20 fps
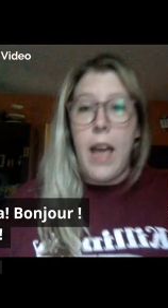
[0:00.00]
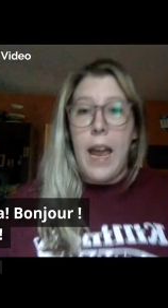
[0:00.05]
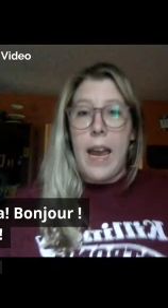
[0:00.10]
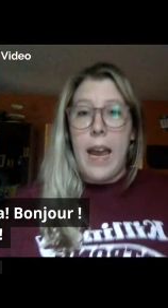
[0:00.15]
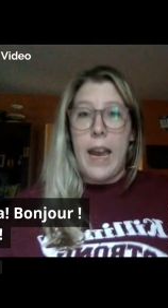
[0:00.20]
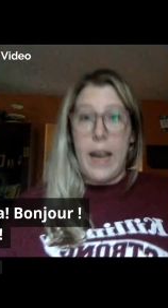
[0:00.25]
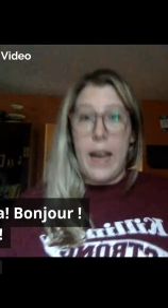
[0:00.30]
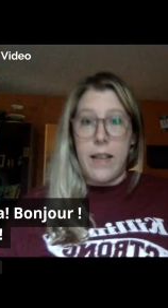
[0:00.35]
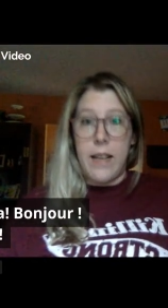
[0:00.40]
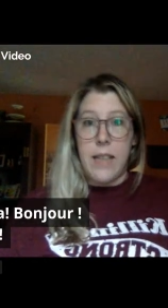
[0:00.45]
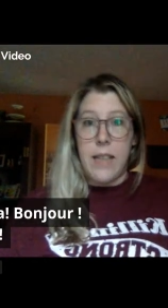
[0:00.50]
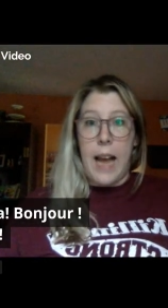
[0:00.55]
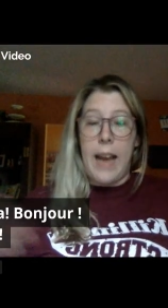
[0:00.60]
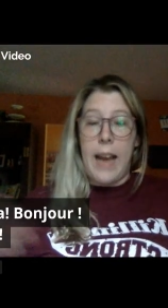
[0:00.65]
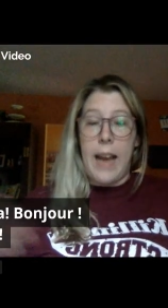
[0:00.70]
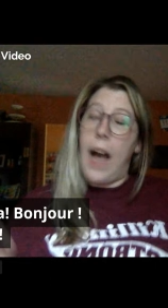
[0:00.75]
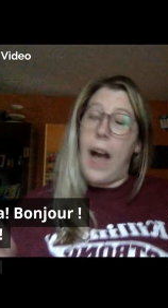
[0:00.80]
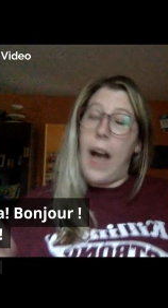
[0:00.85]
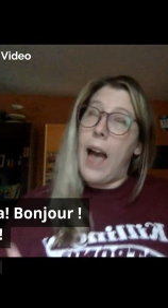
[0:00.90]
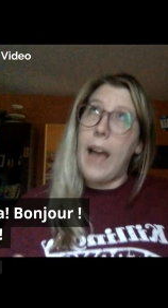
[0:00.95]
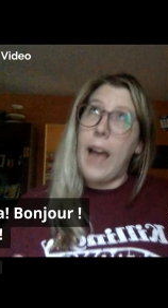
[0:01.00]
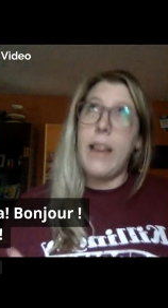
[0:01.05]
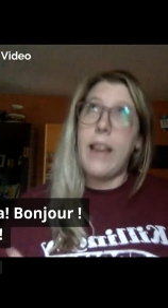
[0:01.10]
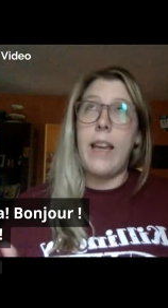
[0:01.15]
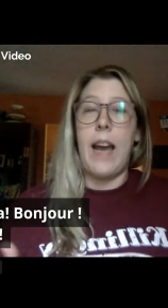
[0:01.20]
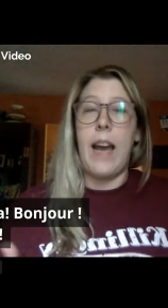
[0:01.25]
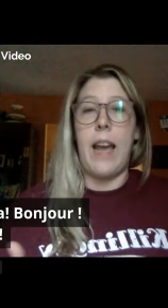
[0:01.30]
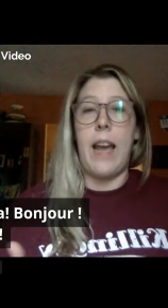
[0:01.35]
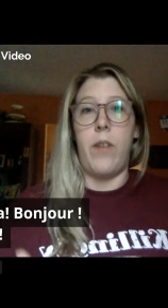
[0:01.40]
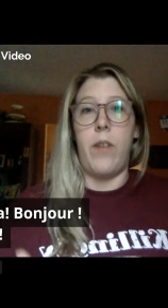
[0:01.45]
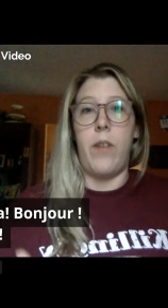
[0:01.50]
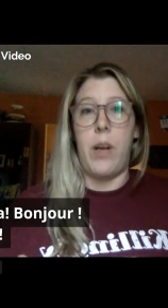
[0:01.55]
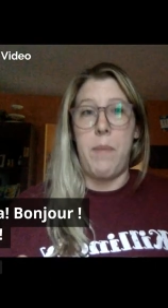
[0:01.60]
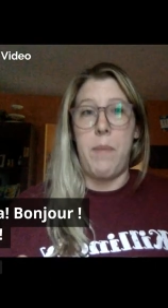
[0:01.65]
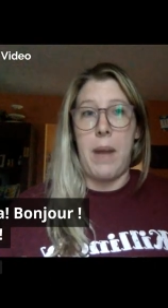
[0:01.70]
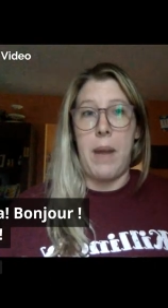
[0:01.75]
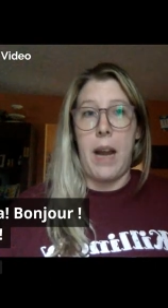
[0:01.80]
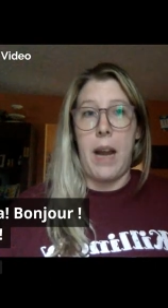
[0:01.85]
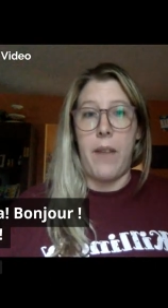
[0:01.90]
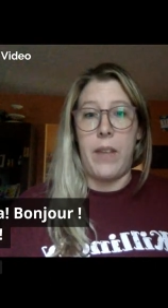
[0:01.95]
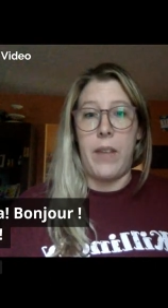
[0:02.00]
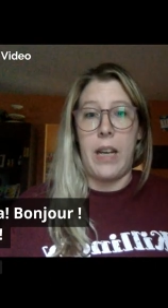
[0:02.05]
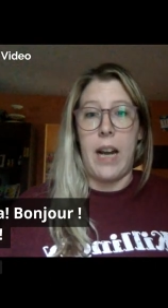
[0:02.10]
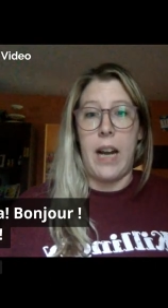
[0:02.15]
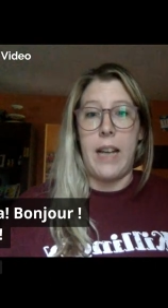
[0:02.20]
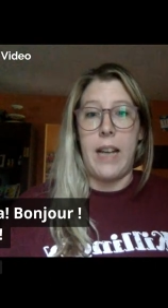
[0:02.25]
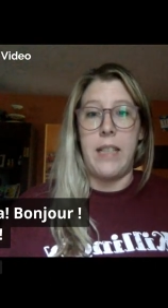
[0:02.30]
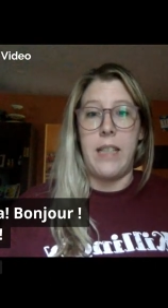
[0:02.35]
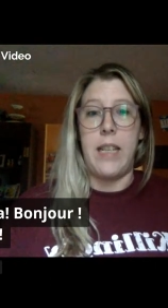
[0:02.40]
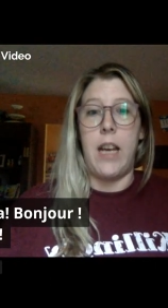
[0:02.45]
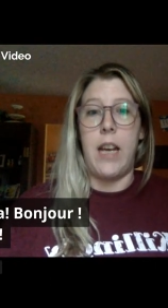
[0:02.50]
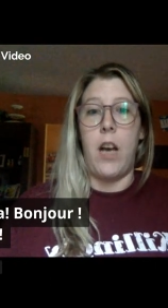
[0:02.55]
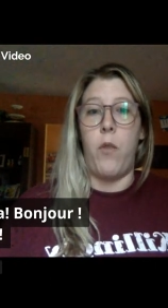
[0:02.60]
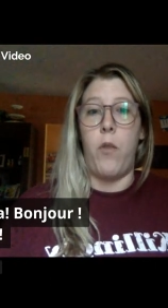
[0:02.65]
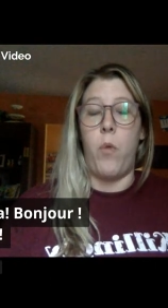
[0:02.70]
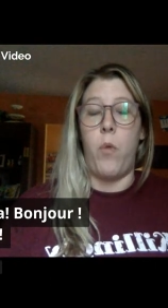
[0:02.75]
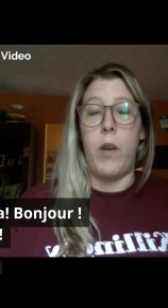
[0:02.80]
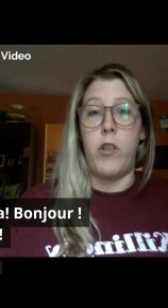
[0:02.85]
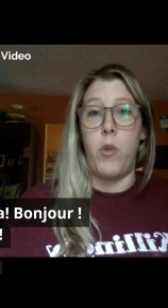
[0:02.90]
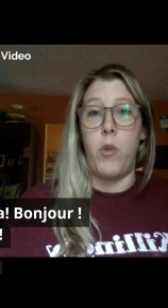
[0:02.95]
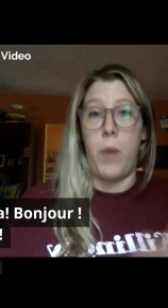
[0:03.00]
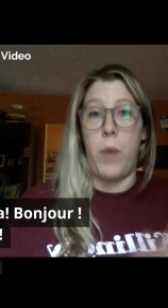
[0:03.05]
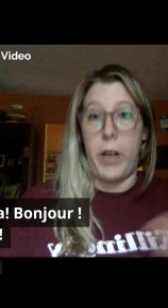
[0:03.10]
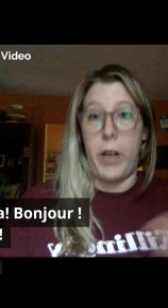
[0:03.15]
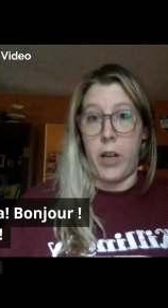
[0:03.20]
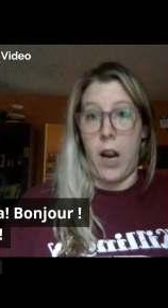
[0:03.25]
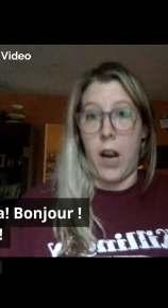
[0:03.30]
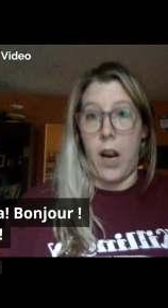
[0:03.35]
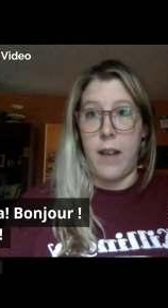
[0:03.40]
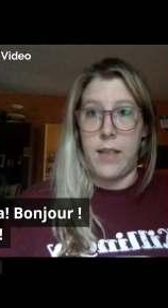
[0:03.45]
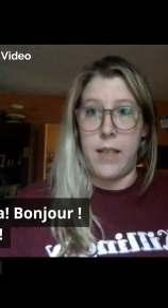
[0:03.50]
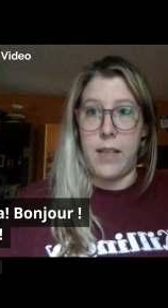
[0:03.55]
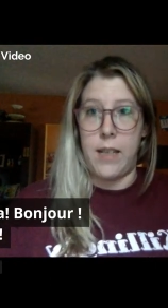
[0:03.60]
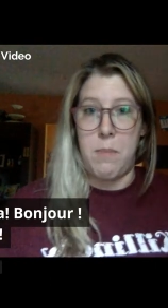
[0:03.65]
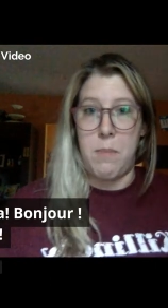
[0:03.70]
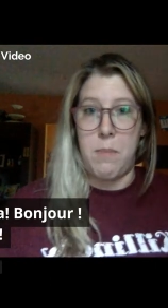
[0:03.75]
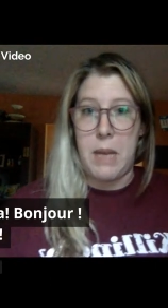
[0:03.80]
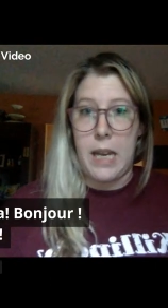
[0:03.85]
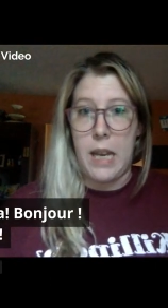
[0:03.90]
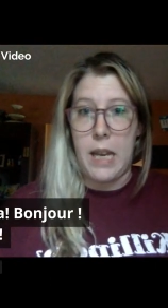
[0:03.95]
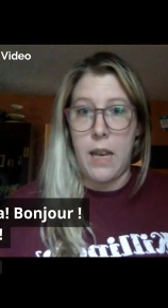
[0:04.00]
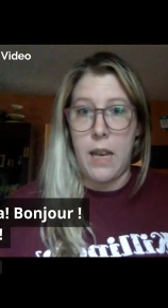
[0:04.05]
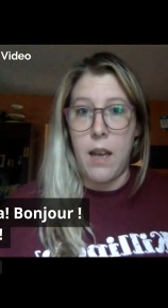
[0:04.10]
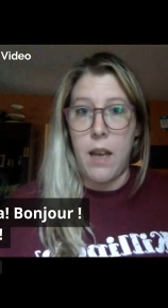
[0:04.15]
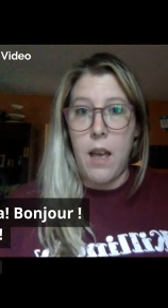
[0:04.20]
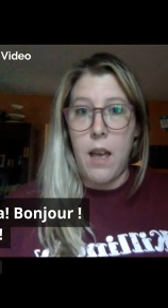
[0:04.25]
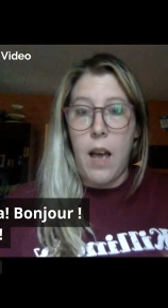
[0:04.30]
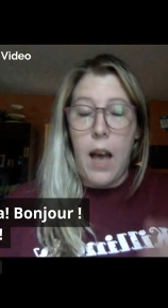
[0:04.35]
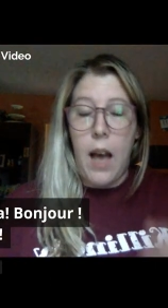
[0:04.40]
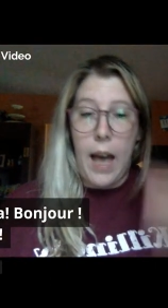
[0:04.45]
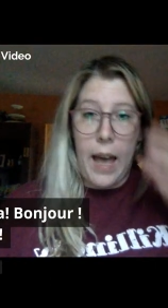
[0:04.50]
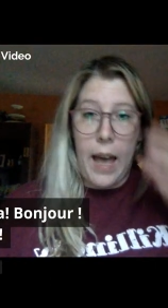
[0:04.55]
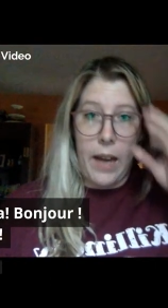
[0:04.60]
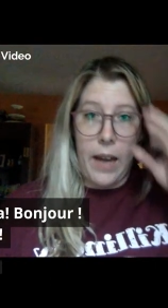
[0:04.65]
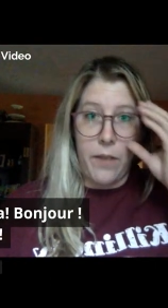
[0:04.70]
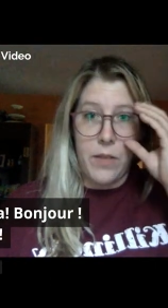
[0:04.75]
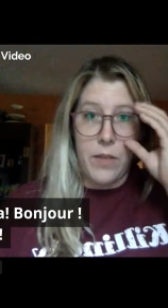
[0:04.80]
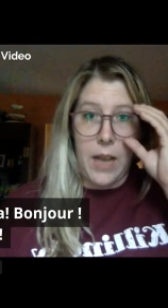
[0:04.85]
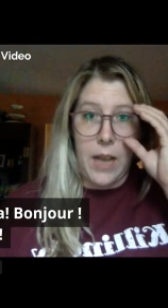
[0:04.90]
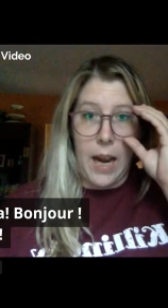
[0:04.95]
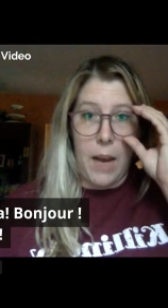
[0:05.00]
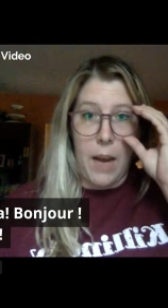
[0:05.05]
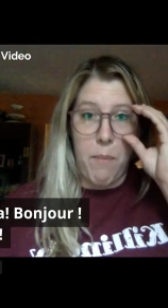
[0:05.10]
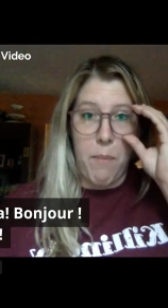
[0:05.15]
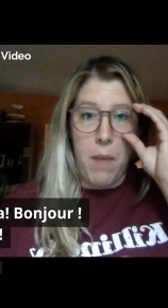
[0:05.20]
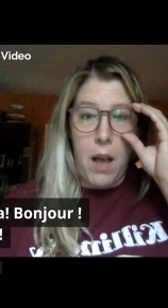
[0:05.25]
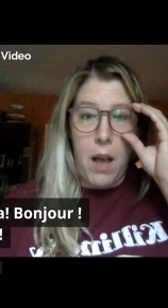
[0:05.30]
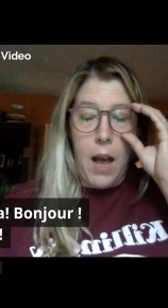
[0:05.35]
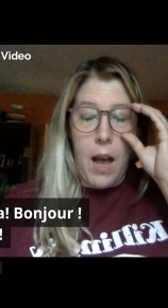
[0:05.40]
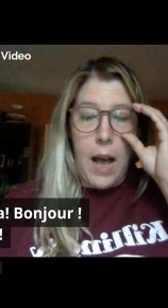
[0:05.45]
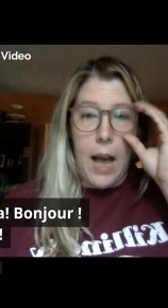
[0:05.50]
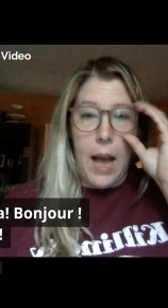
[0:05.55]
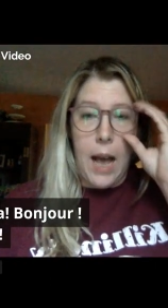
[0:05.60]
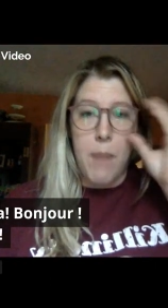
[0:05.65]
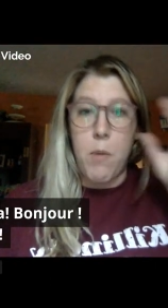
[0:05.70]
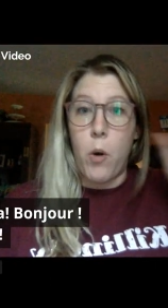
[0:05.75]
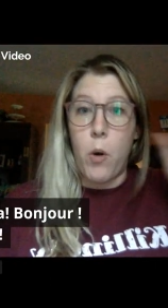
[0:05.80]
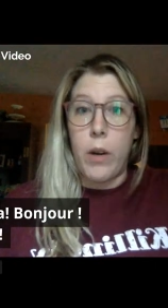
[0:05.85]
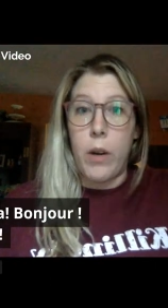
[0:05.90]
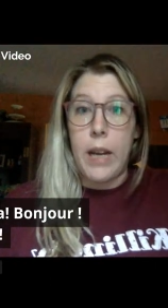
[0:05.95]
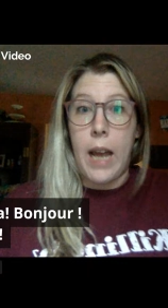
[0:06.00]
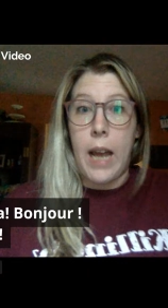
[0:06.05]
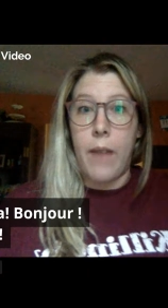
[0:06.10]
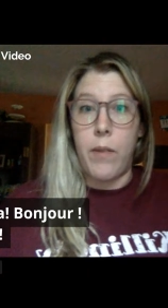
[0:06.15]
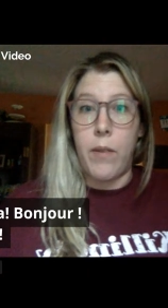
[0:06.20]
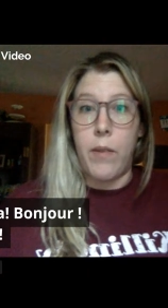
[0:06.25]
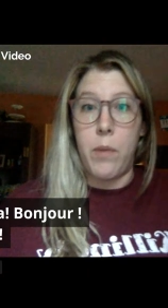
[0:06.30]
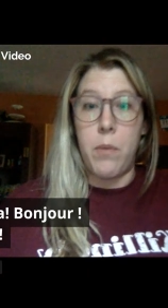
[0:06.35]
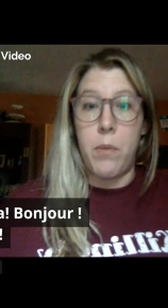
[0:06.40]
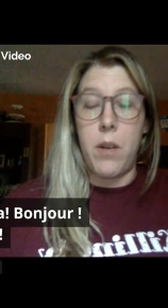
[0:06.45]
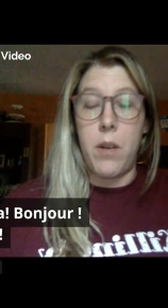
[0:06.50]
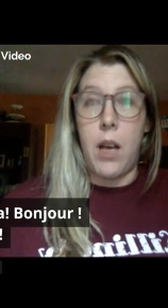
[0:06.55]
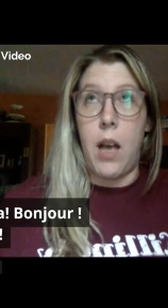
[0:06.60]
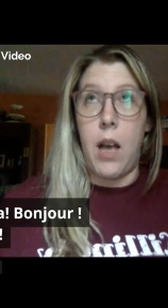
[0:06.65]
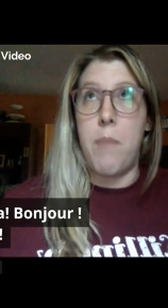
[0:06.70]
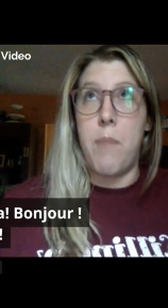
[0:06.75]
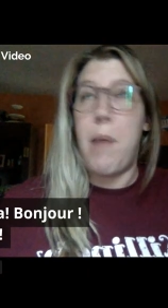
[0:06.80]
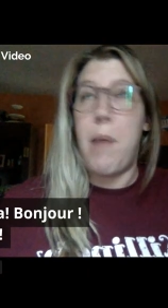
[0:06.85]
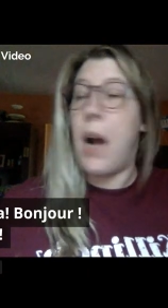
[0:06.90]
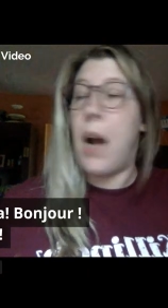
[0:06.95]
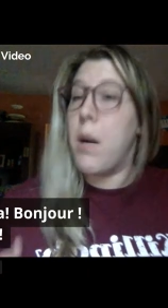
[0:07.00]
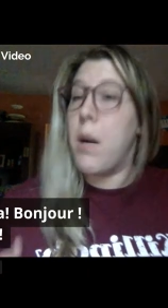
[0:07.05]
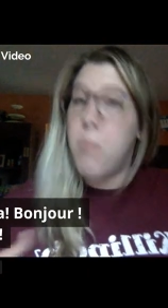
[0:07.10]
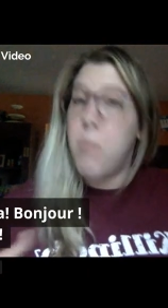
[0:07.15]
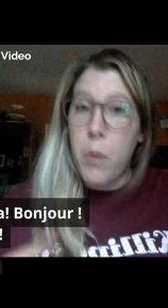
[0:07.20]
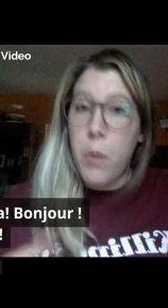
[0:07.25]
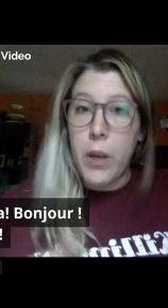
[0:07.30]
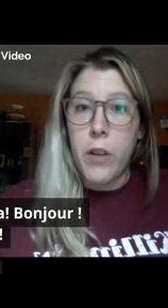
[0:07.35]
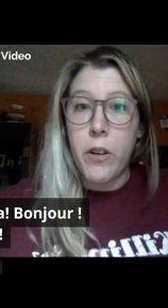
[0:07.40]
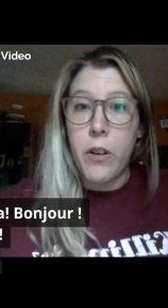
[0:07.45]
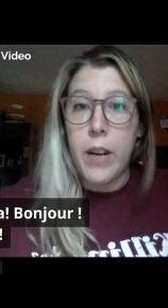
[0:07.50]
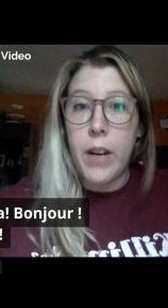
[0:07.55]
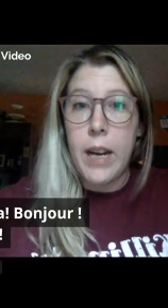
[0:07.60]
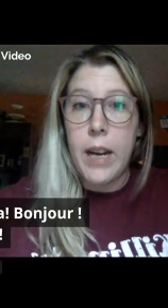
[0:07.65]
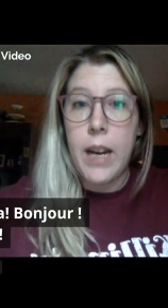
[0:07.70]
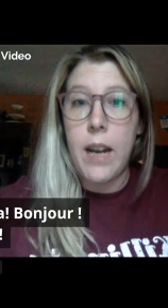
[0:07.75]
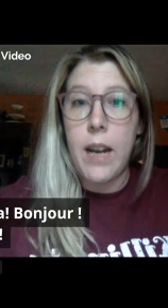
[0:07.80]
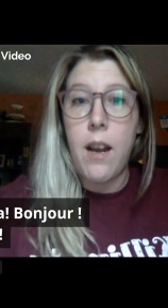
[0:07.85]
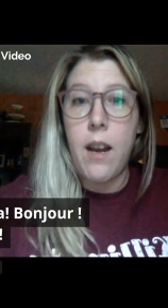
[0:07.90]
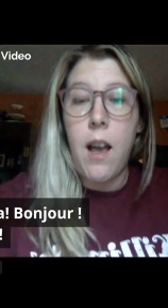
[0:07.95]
And I highly, highly recommend having an idea of what you want your content to be ahead of time. Already have a PowerPoint created.